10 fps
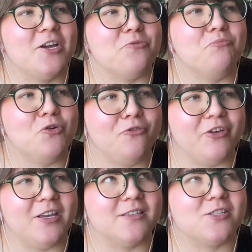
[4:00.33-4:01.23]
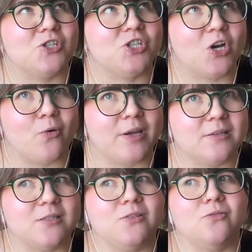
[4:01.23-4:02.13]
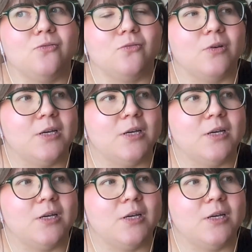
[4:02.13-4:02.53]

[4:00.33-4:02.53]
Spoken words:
movies show it to